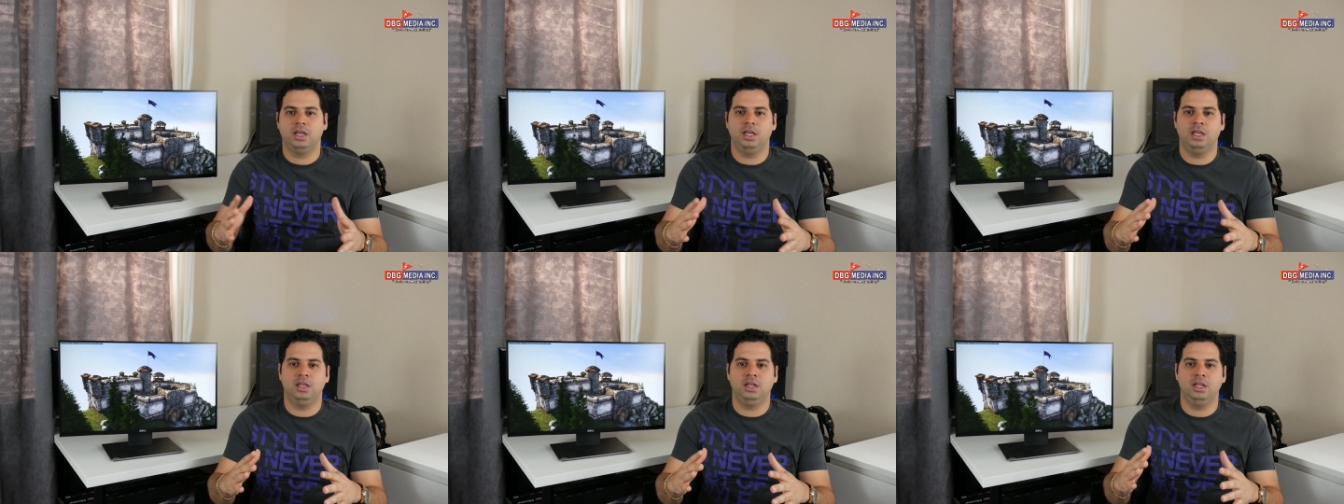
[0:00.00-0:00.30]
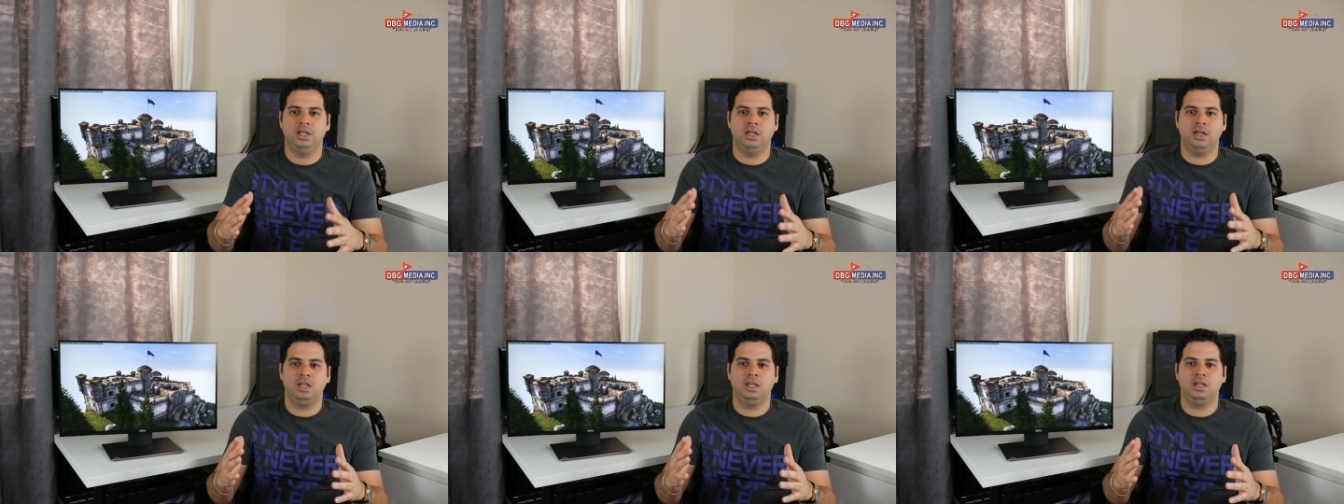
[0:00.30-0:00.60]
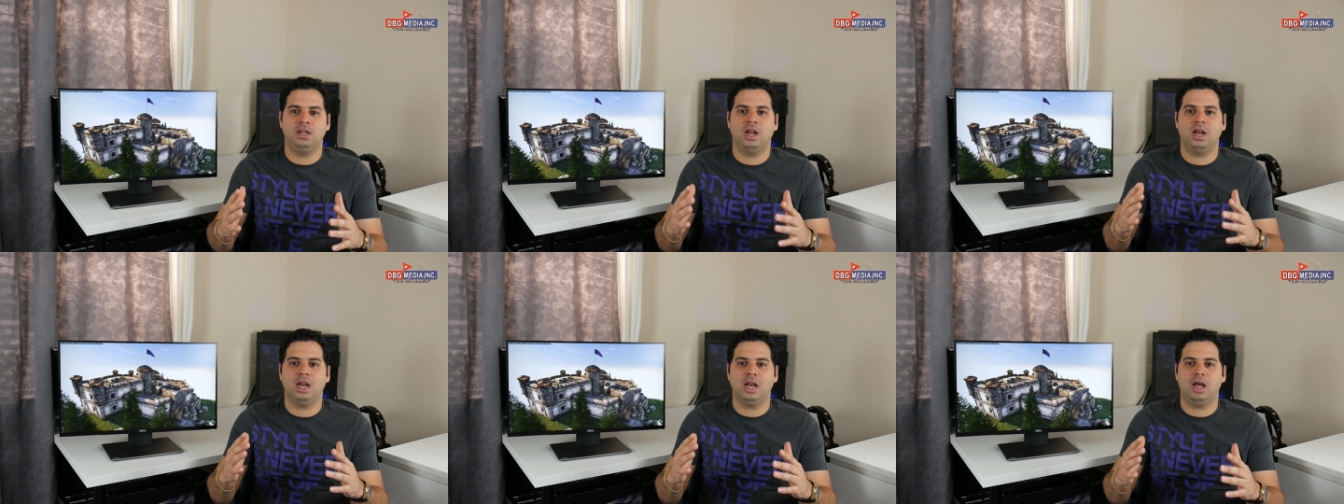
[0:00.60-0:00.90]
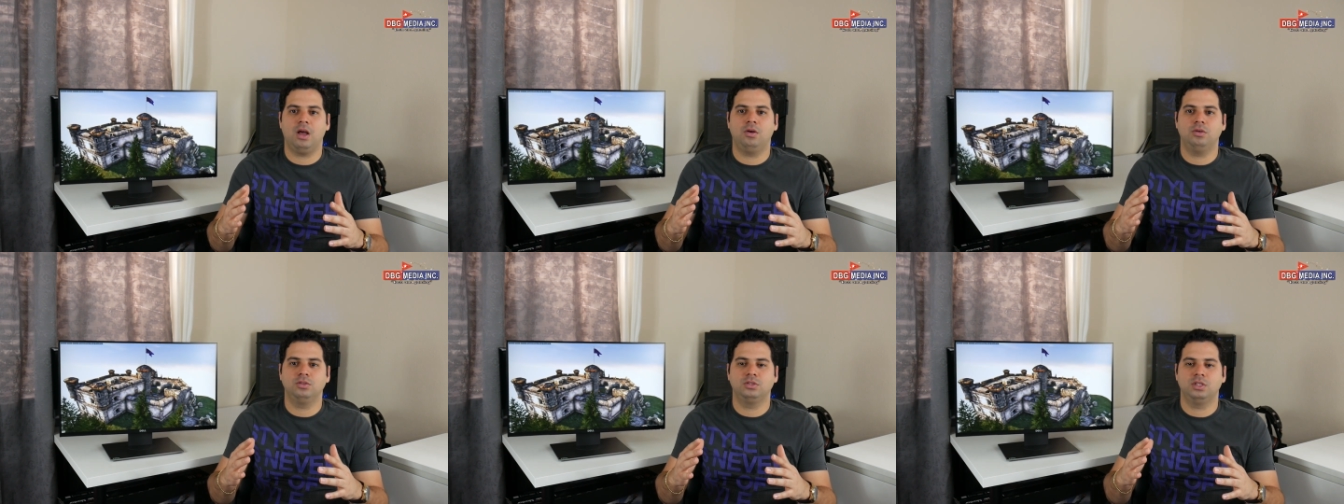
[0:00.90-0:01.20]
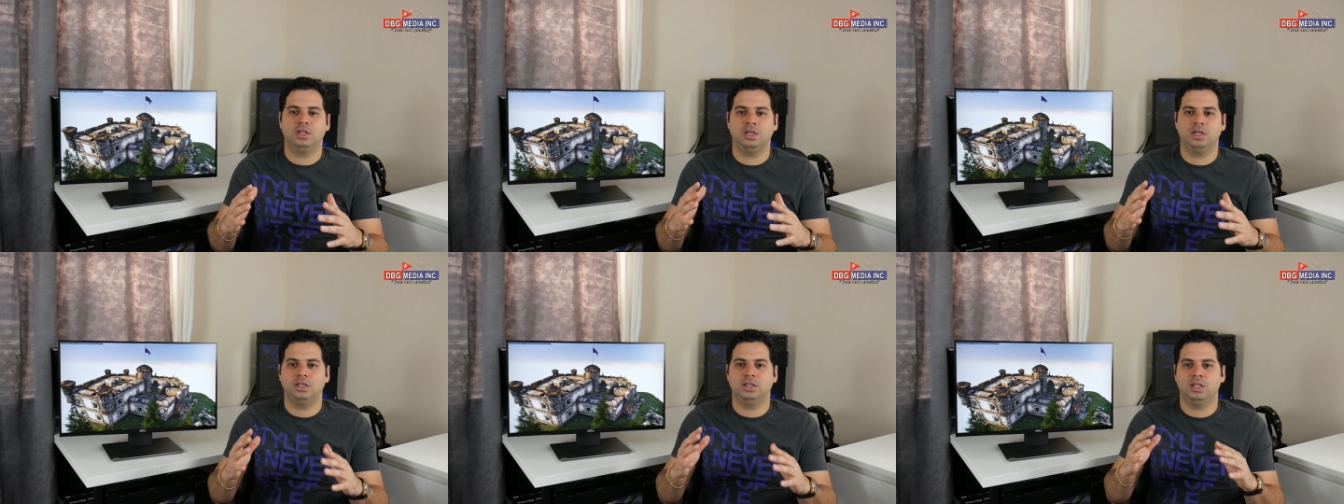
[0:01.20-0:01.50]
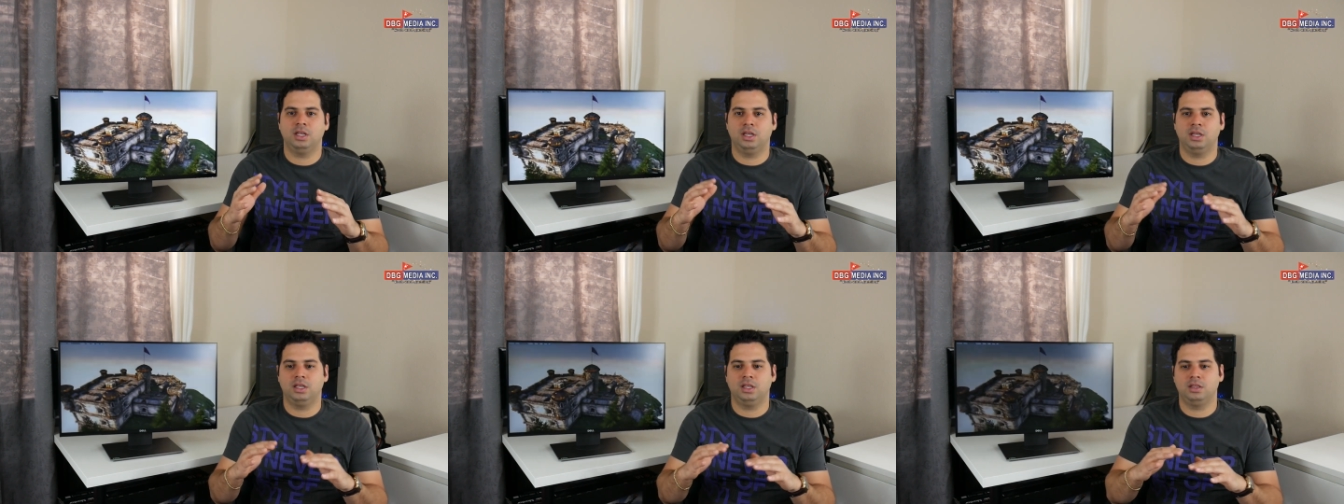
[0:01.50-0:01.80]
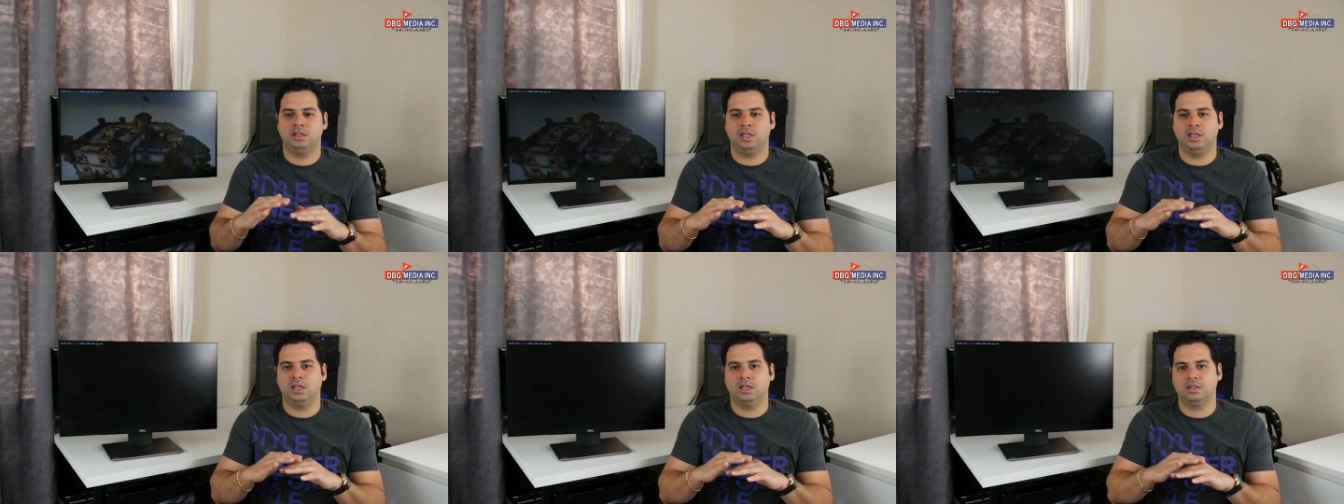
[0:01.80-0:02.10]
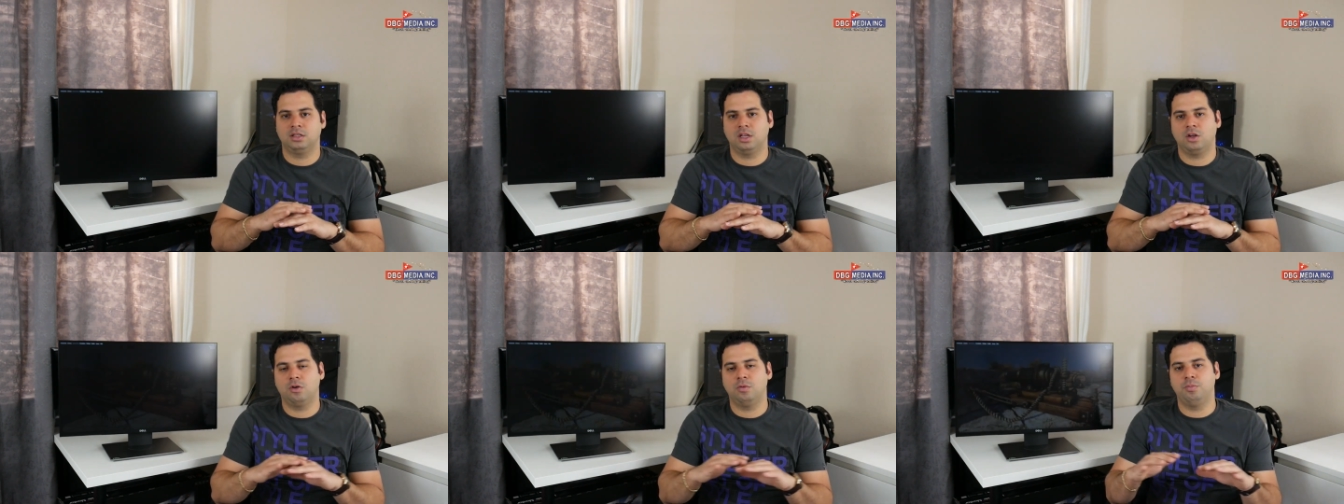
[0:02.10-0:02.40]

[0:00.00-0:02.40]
It allows the